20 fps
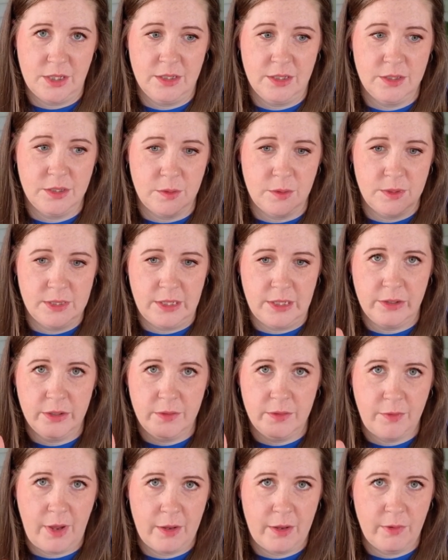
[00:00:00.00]
so 0
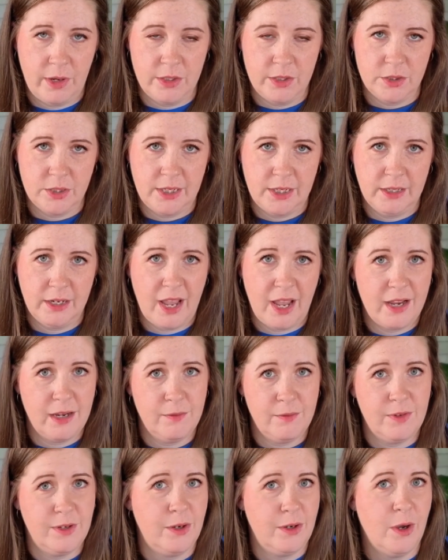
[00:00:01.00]
to 500. And
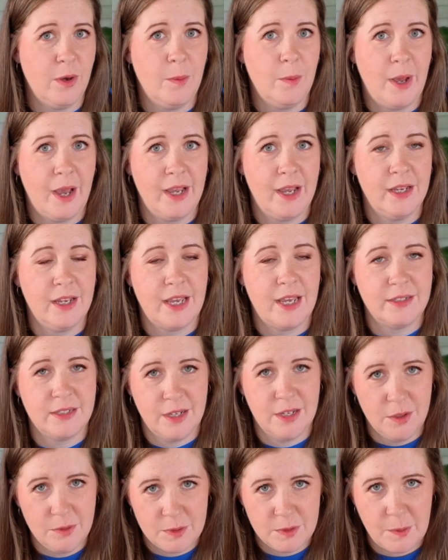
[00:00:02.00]
if you go by
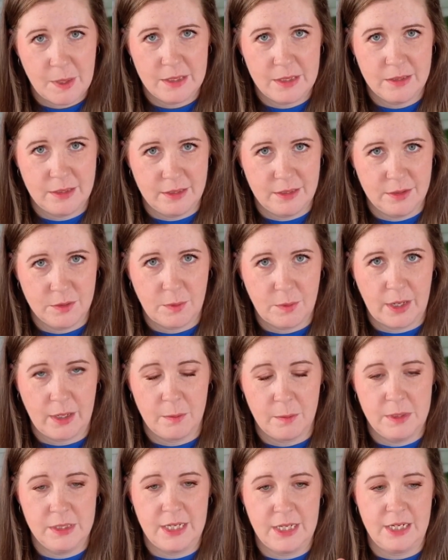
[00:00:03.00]
SEO Space's
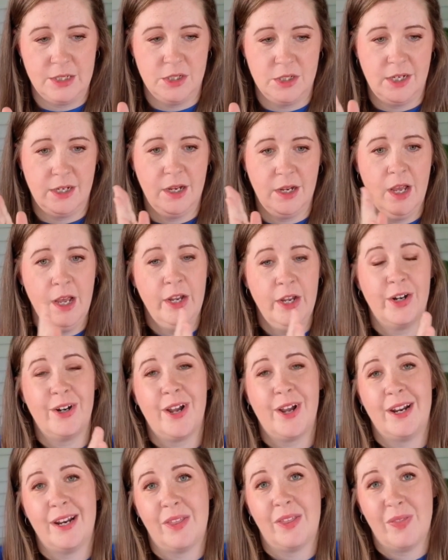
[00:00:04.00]
recommendation, you're
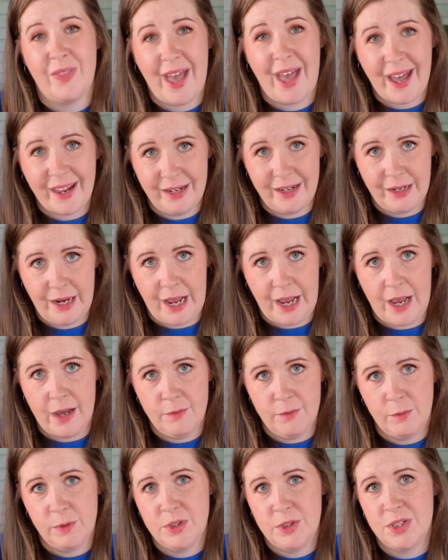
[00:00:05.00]
cutting that in
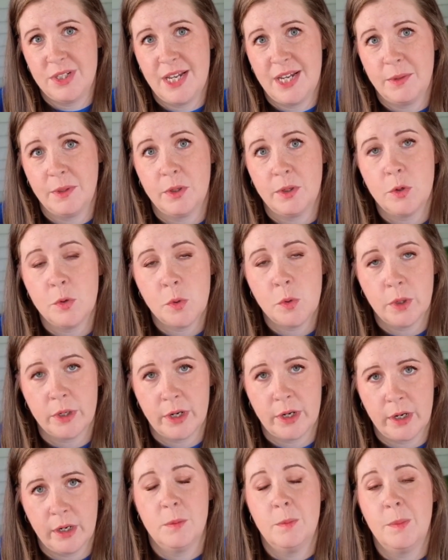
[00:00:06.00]
half, which is now a
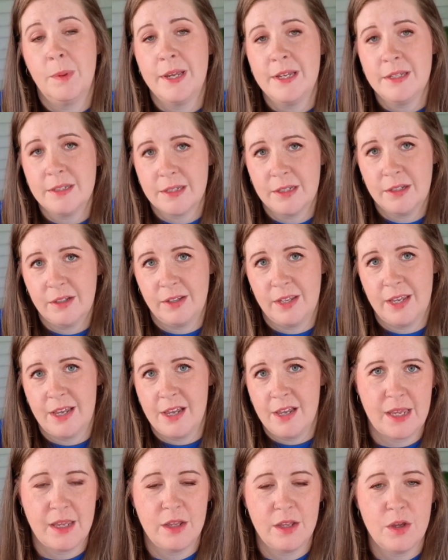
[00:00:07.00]
quarter.
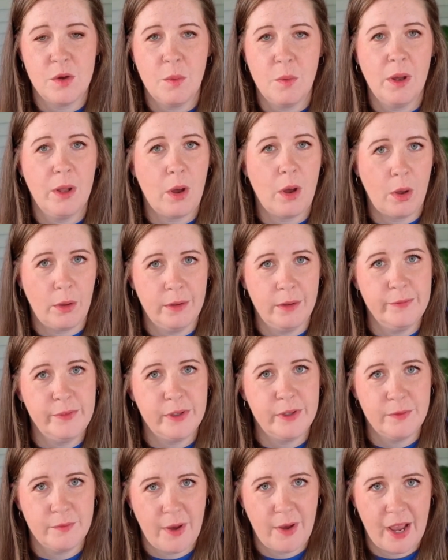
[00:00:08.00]
Basically, you want all of
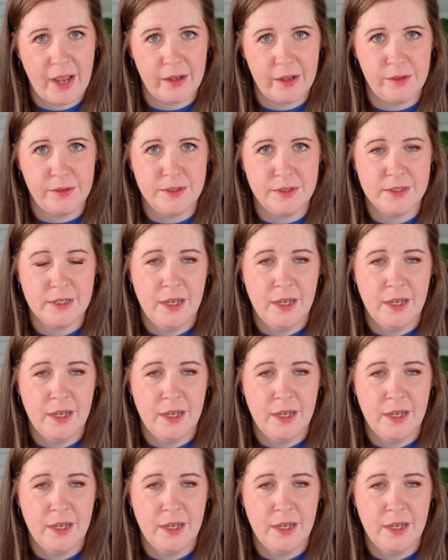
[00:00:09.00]
your files